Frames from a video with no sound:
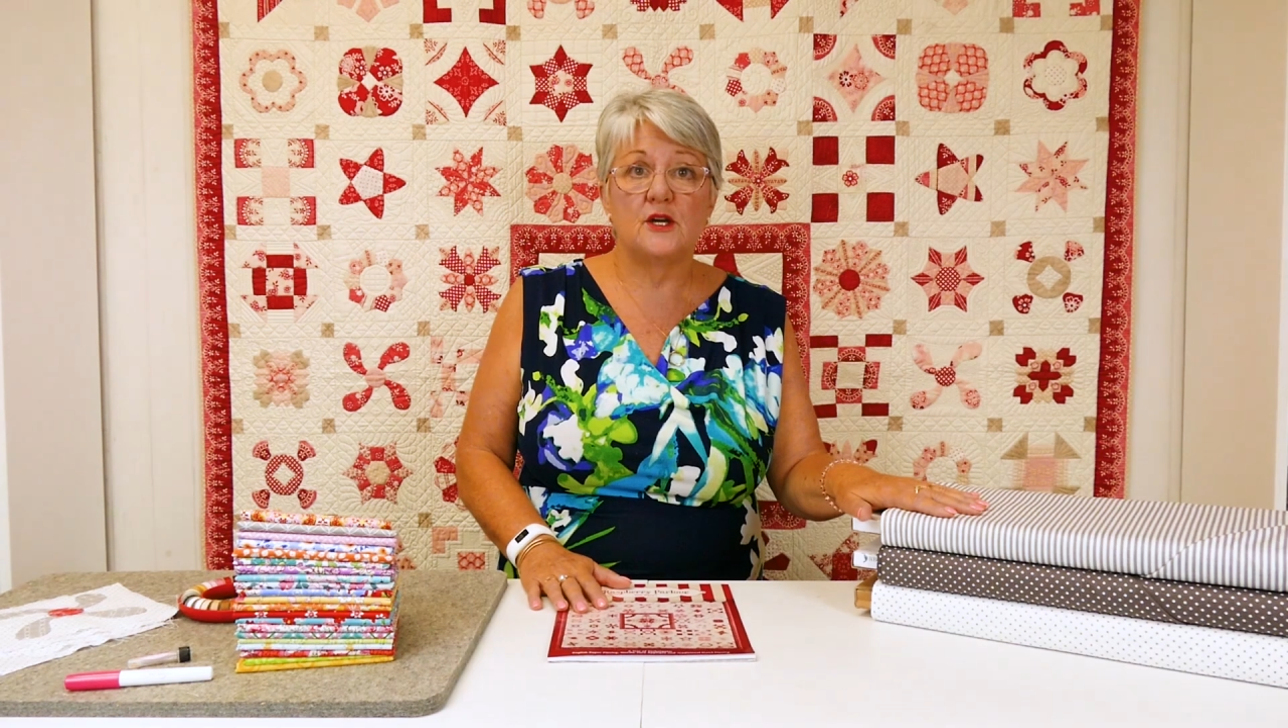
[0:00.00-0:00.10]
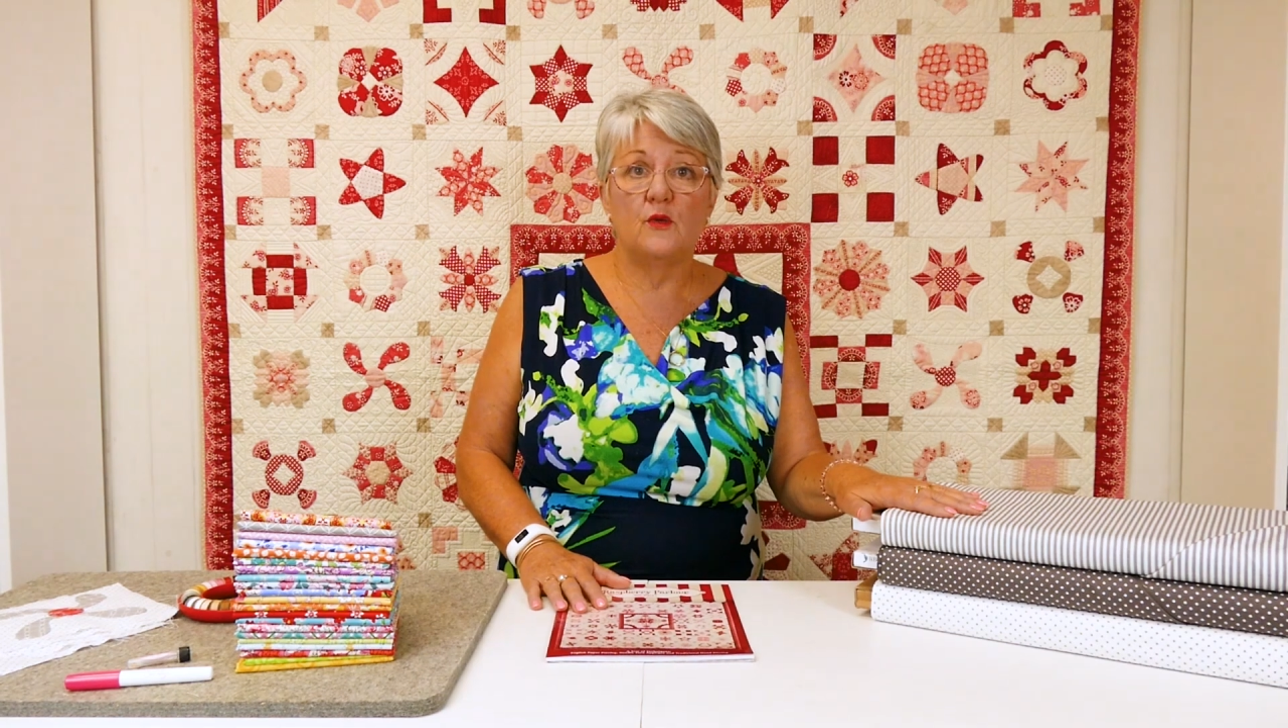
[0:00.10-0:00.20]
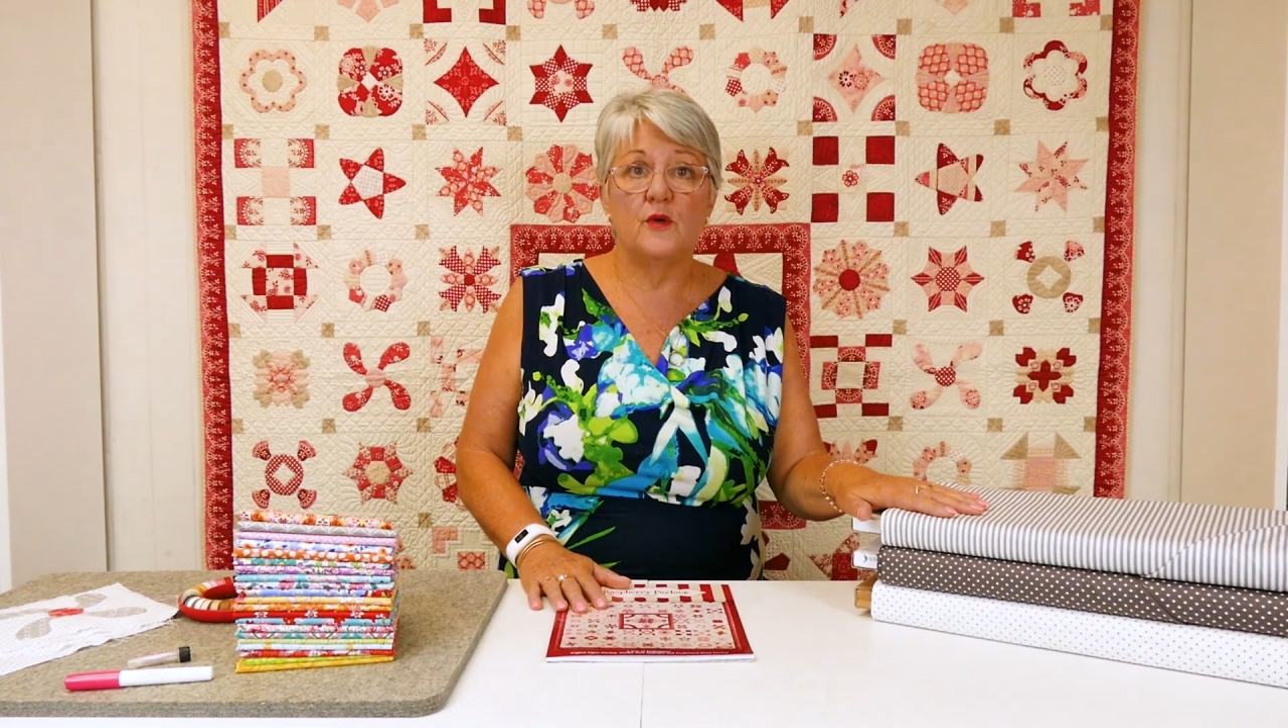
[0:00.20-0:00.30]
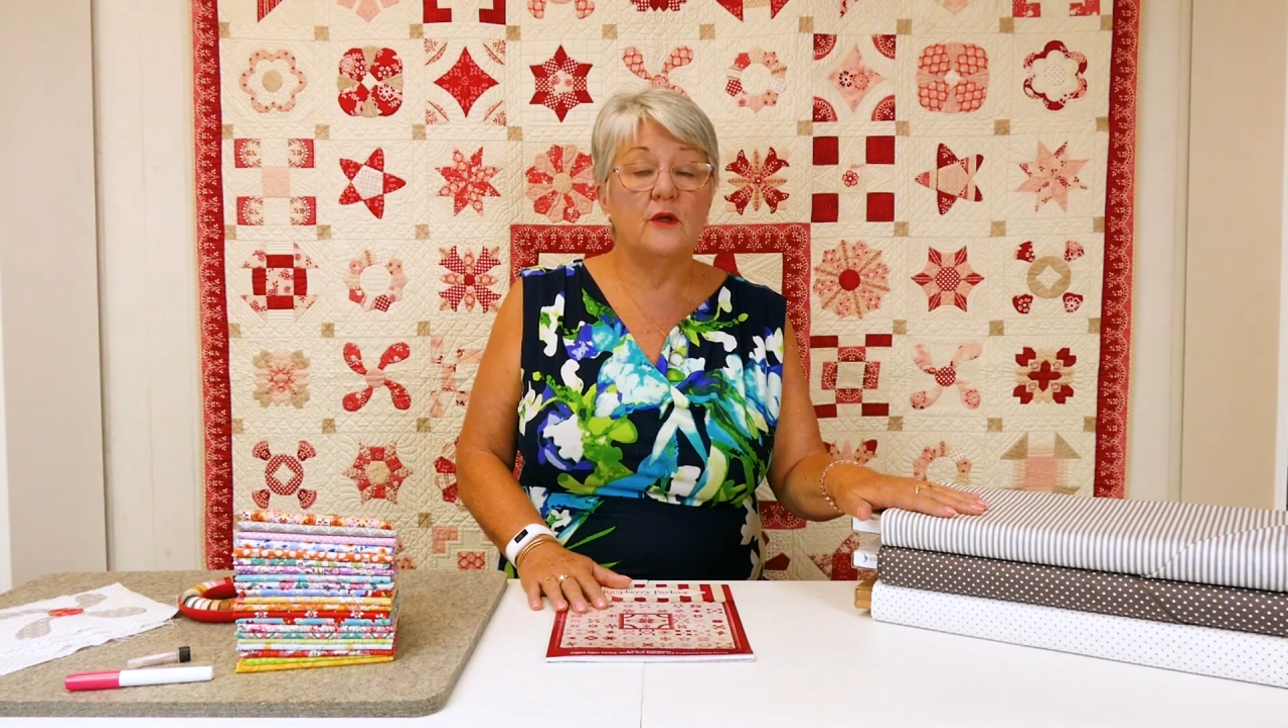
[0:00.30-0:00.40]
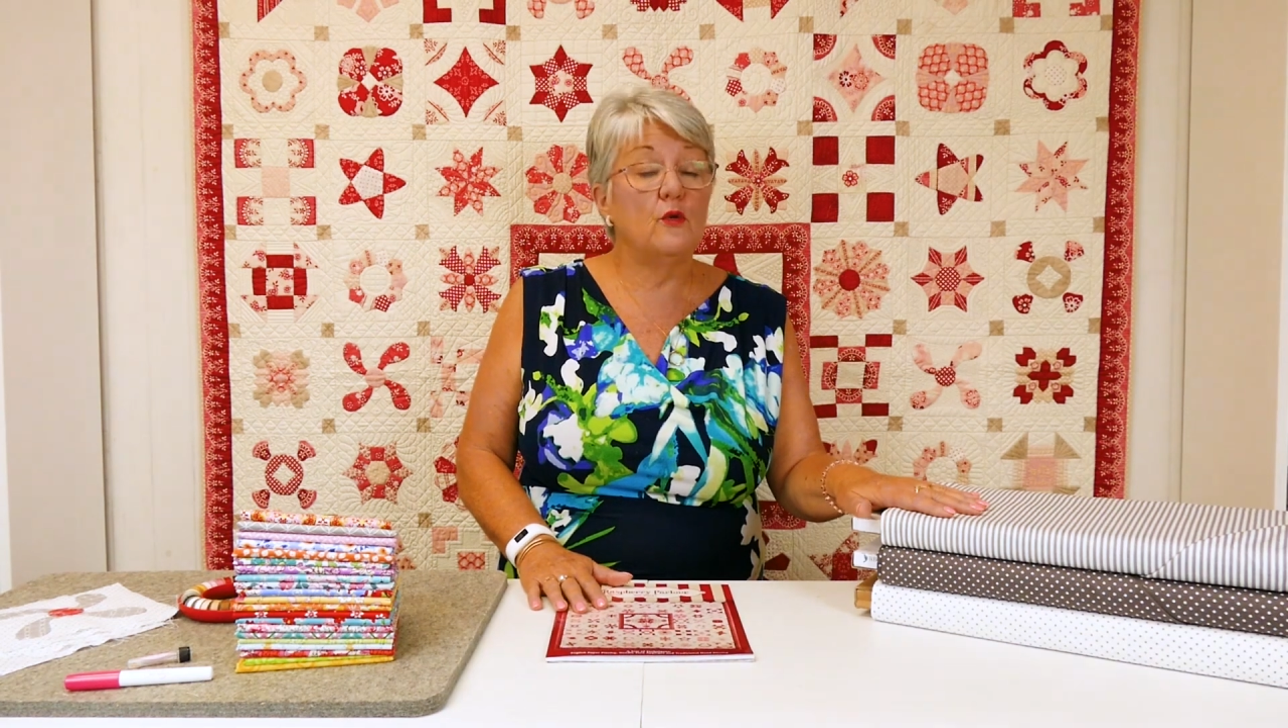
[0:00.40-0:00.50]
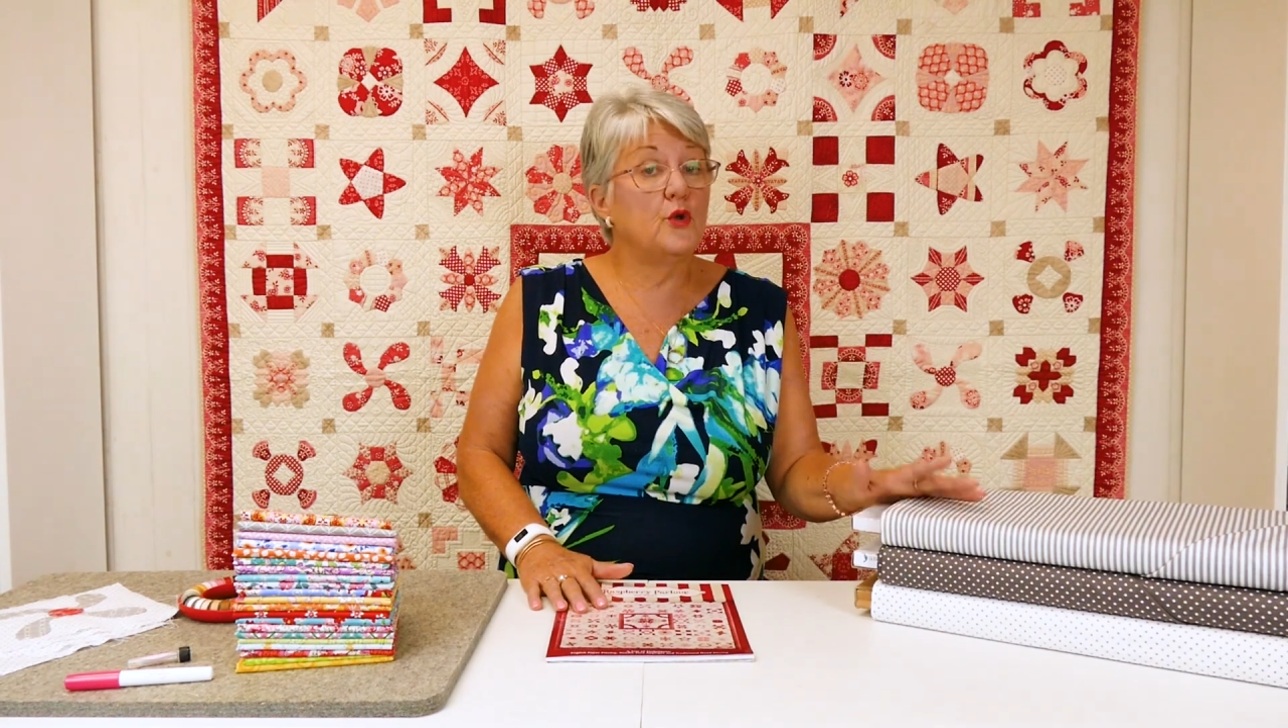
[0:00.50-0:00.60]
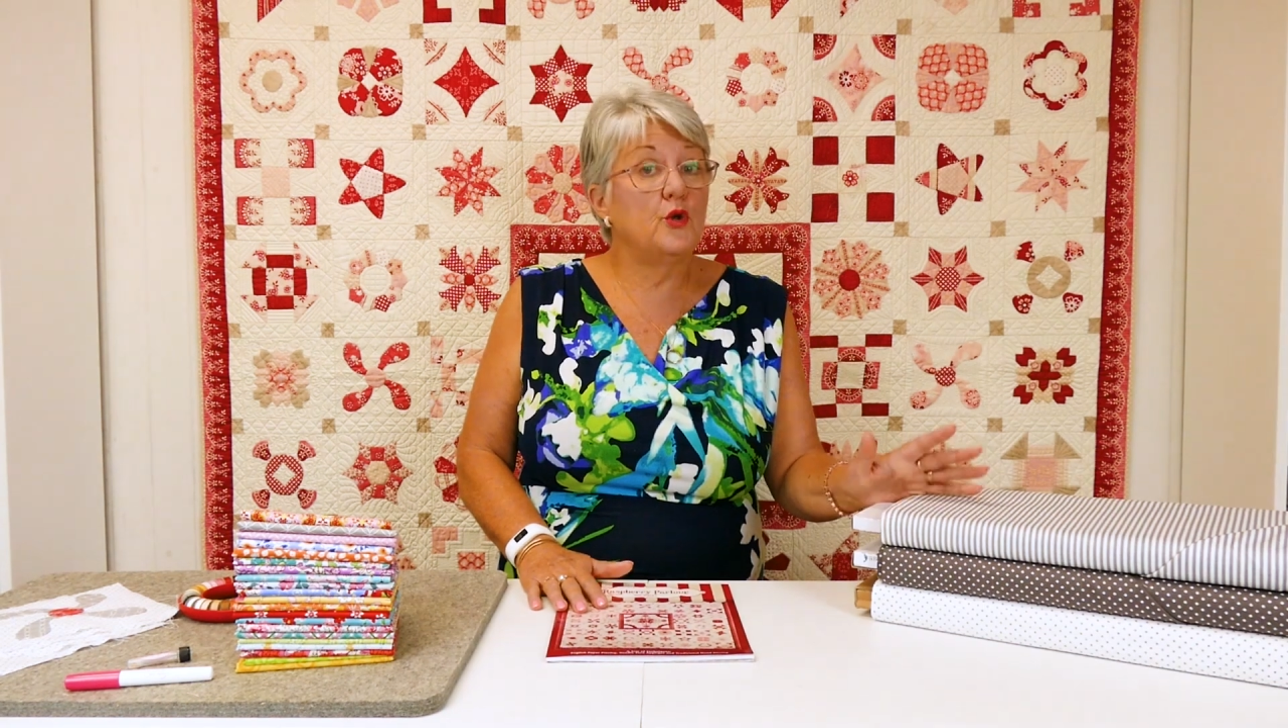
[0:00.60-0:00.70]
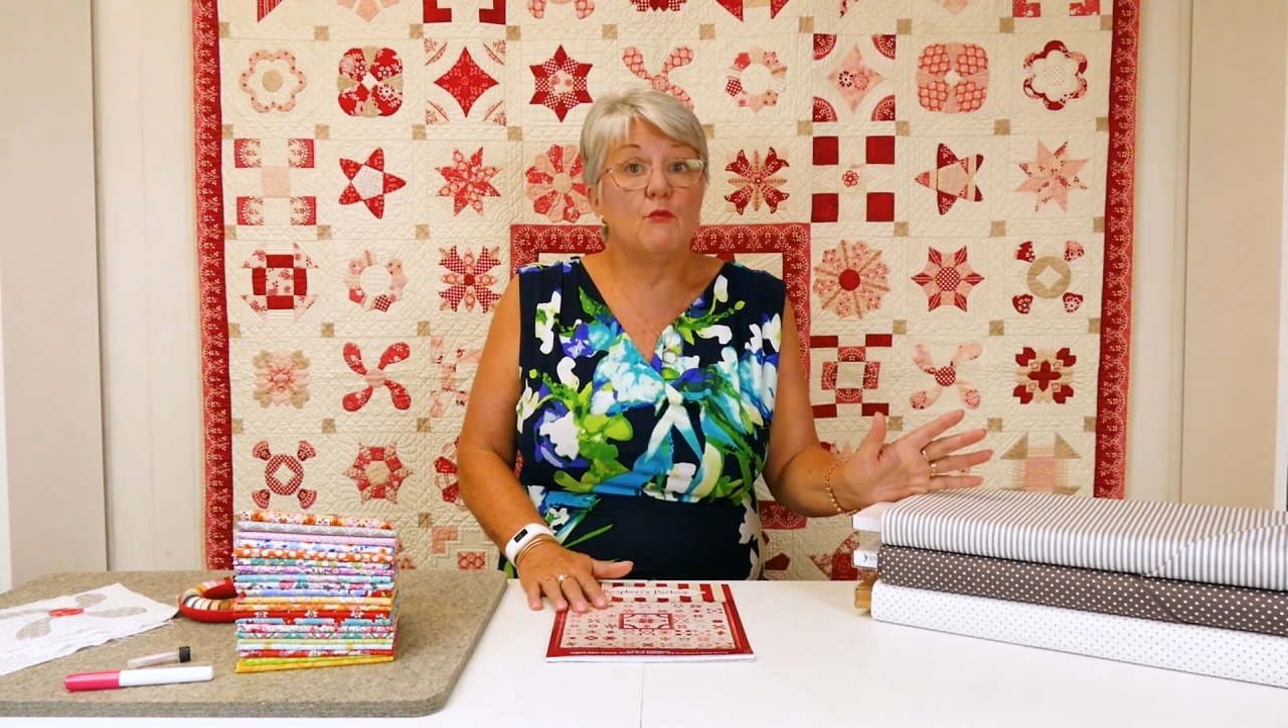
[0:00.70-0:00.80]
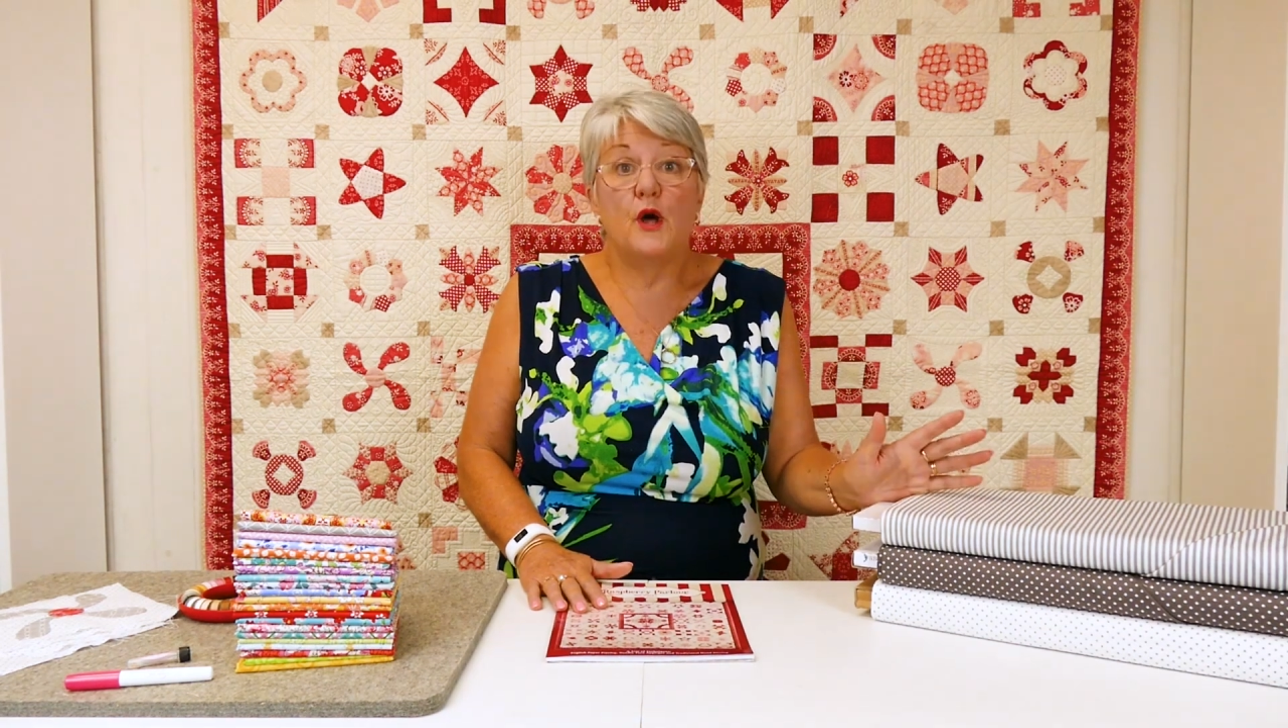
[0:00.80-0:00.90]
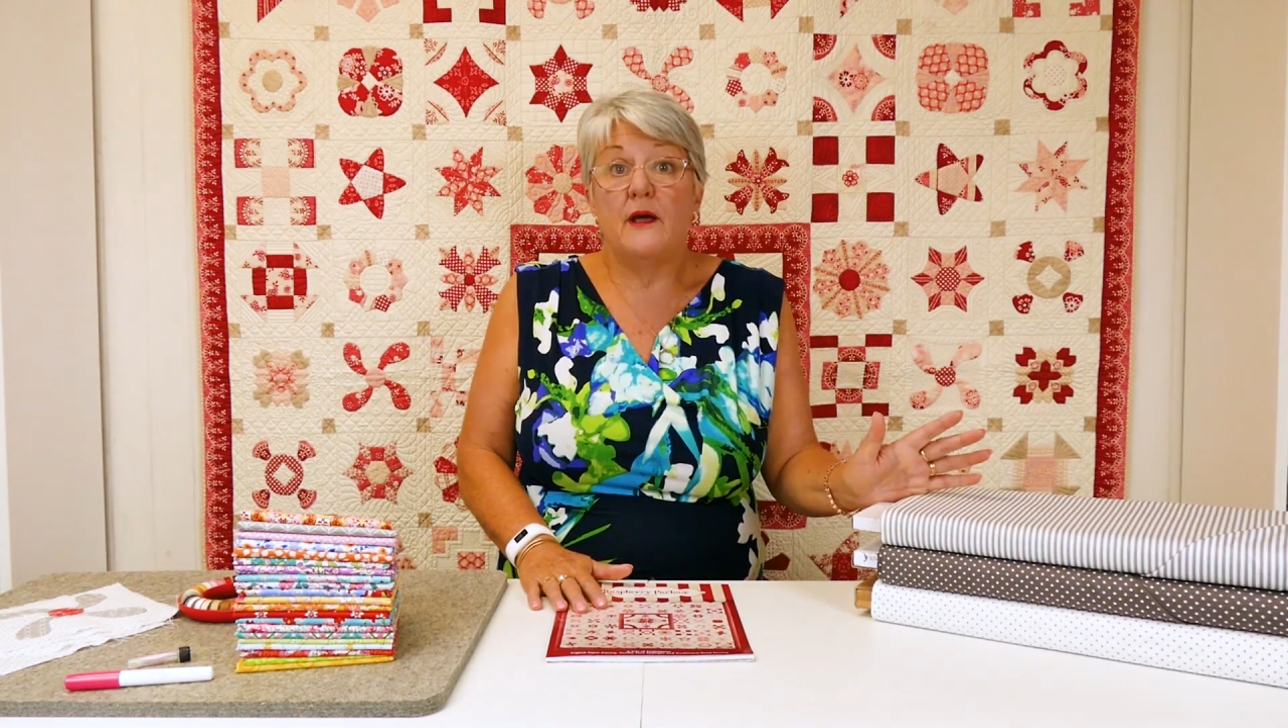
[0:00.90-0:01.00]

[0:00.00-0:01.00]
go with it, or you might